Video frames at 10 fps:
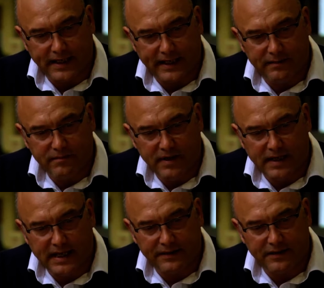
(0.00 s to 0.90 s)
To him
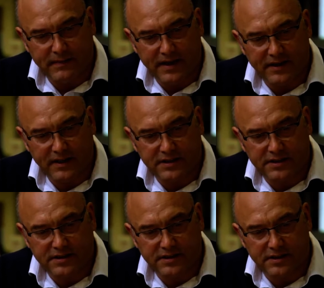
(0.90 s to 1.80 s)
and the
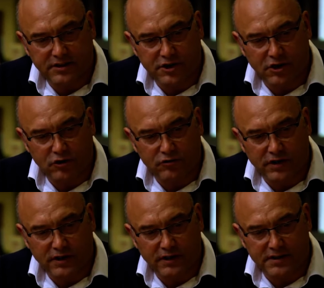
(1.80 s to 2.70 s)
motherless
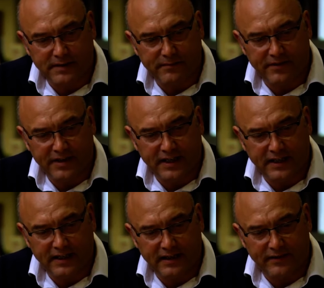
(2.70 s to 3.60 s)
children, the
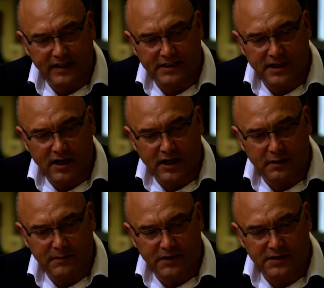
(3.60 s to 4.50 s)
sympathy of the entire
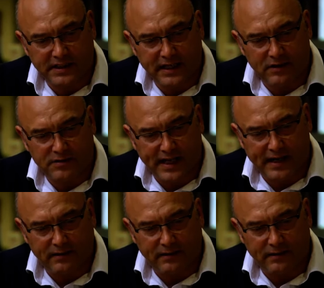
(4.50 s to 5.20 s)
community goes